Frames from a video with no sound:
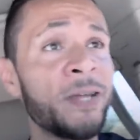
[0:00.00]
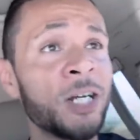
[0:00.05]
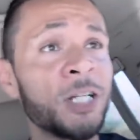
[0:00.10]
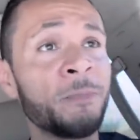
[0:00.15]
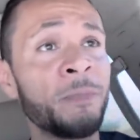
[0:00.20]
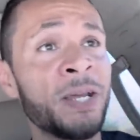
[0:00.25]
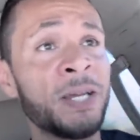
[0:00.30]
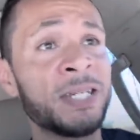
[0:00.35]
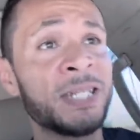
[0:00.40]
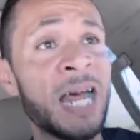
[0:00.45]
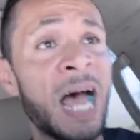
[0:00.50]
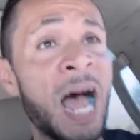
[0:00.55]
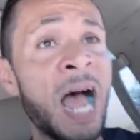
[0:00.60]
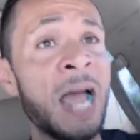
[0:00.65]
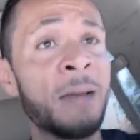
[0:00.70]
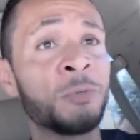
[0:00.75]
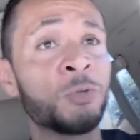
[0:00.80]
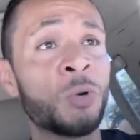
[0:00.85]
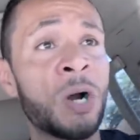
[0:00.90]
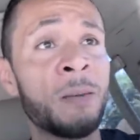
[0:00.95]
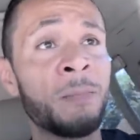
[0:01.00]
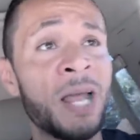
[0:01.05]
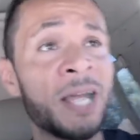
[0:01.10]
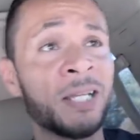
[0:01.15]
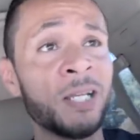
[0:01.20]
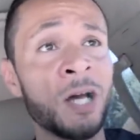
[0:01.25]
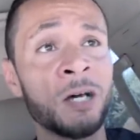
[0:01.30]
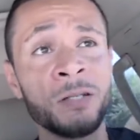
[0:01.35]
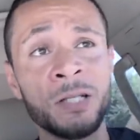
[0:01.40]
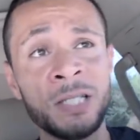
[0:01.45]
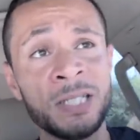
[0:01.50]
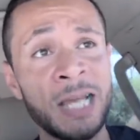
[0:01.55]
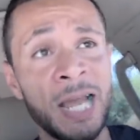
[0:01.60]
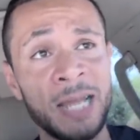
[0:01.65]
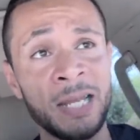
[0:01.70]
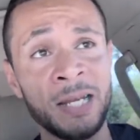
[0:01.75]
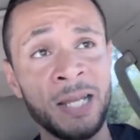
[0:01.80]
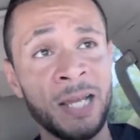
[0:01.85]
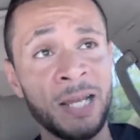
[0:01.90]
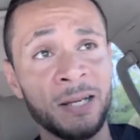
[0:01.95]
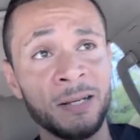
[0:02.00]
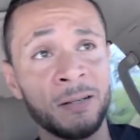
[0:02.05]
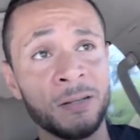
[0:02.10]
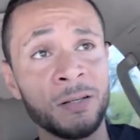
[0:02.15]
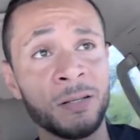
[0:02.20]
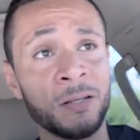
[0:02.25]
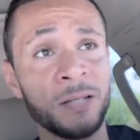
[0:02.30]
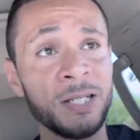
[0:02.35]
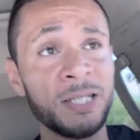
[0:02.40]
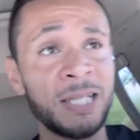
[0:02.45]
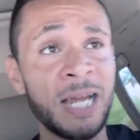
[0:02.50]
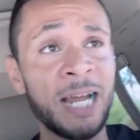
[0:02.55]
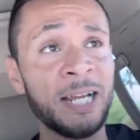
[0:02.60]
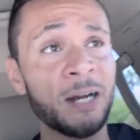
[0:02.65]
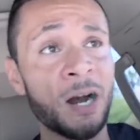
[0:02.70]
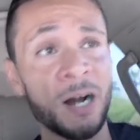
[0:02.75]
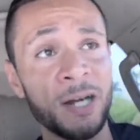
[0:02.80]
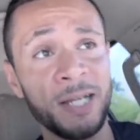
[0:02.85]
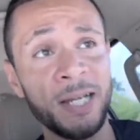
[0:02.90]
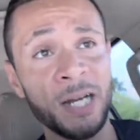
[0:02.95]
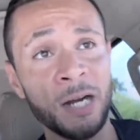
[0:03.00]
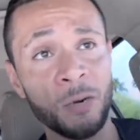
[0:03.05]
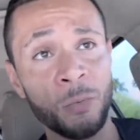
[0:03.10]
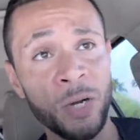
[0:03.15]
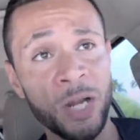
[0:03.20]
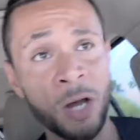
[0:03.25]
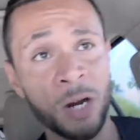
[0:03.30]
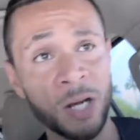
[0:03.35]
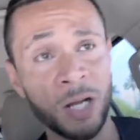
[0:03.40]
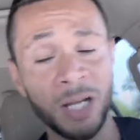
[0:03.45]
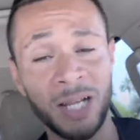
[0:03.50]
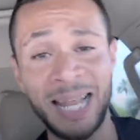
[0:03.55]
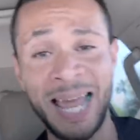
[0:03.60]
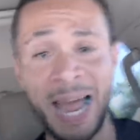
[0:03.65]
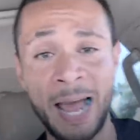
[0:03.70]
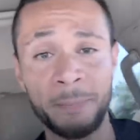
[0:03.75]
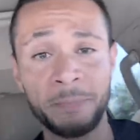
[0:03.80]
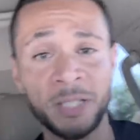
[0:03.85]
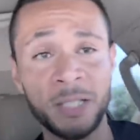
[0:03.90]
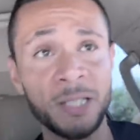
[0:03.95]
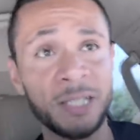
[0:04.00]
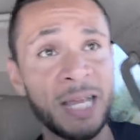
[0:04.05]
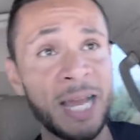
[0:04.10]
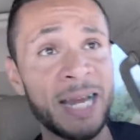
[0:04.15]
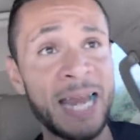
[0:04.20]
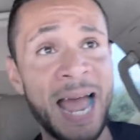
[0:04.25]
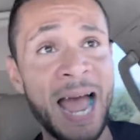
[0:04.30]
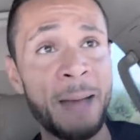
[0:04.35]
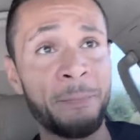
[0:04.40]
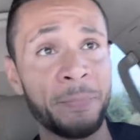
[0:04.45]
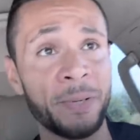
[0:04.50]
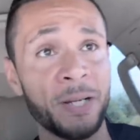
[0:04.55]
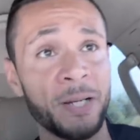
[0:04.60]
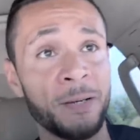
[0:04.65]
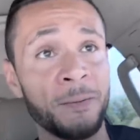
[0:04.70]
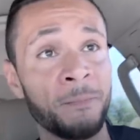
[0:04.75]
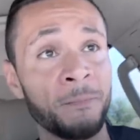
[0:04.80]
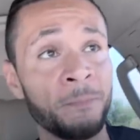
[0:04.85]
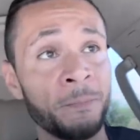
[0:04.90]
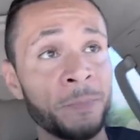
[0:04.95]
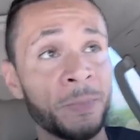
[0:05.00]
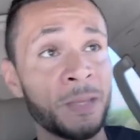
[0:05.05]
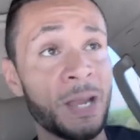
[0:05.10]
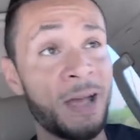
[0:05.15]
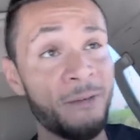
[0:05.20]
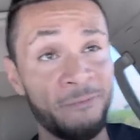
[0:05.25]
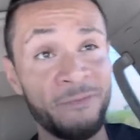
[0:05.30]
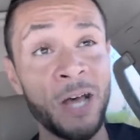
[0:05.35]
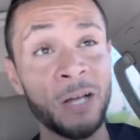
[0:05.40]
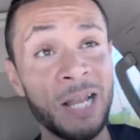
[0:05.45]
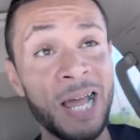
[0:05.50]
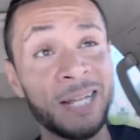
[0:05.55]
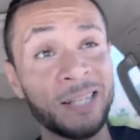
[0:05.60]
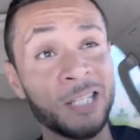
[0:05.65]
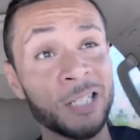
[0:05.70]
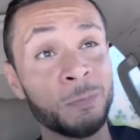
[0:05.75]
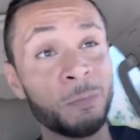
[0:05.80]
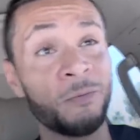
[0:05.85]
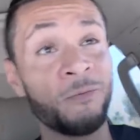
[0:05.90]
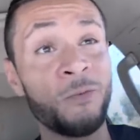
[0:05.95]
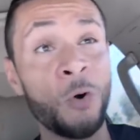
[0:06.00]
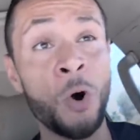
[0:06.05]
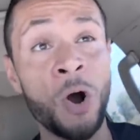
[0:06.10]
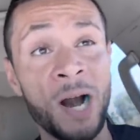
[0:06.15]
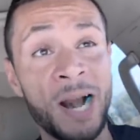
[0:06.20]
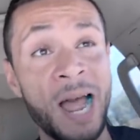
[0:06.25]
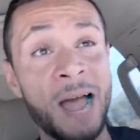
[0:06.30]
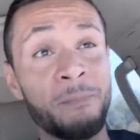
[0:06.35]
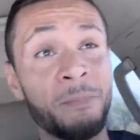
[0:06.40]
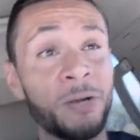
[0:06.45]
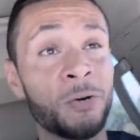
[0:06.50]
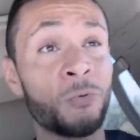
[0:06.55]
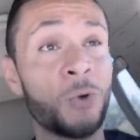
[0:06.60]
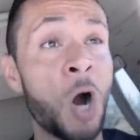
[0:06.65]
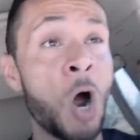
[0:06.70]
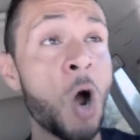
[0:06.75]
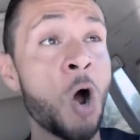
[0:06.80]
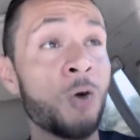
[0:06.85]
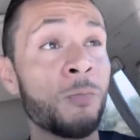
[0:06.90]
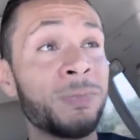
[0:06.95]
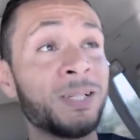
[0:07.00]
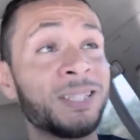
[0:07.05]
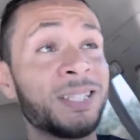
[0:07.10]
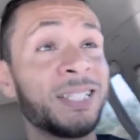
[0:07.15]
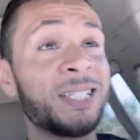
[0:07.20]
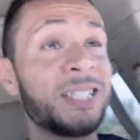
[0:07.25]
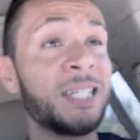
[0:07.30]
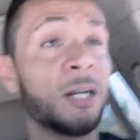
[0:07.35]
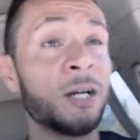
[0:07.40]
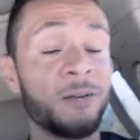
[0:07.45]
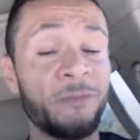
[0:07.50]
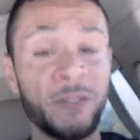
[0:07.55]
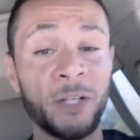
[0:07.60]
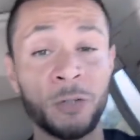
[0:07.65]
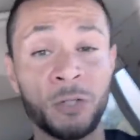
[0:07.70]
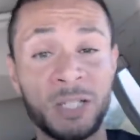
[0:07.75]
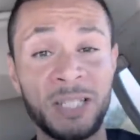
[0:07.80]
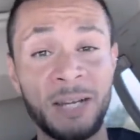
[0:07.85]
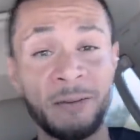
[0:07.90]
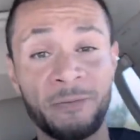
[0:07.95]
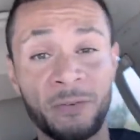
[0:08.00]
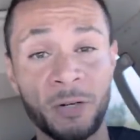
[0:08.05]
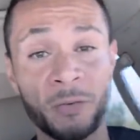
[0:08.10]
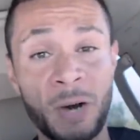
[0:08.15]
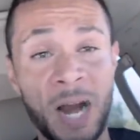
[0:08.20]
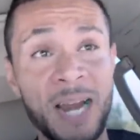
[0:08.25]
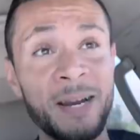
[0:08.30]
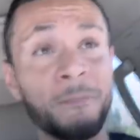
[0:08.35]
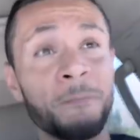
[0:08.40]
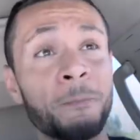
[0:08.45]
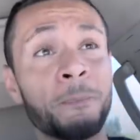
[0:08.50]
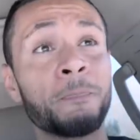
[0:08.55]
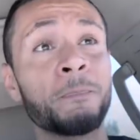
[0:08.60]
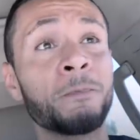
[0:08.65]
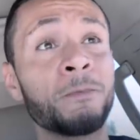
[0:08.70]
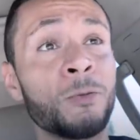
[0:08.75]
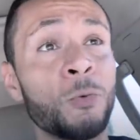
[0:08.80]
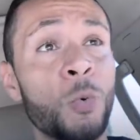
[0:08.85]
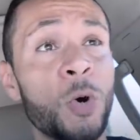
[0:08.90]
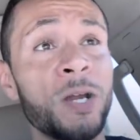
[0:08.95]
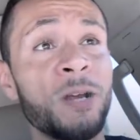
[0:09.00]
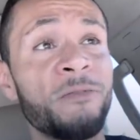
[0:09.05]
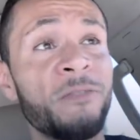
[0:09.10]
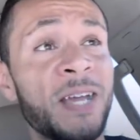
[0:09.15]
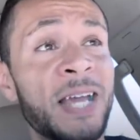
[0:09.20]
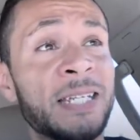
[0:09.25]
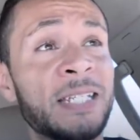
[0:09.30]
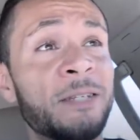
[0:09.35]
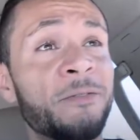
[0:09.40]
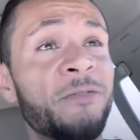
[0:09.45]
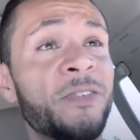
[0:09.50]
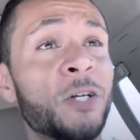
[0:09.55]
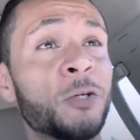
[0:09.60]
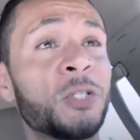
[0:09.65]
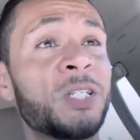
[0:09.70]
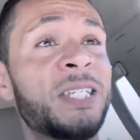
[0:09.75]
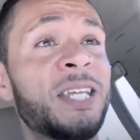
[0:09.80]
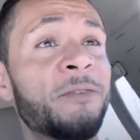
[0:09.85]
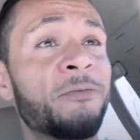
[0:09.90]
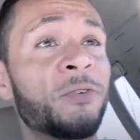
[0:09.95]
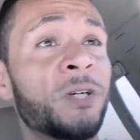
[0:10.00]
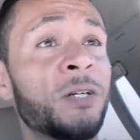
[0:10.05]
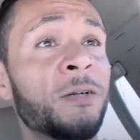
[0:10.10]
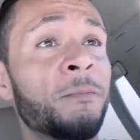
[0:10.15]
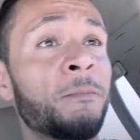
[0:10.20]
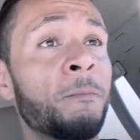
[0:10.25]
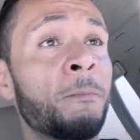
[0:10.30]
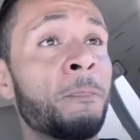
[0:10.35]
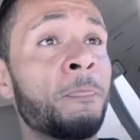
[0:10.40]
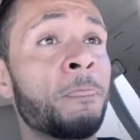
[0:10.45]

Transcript: There's been times where I'm like, yo, this ain't it. This ain't our year. We're going to collapse. This ain't happening. I felt like this before and I've been wrong, but this year it feels different, right? Warrior fans, it feels different.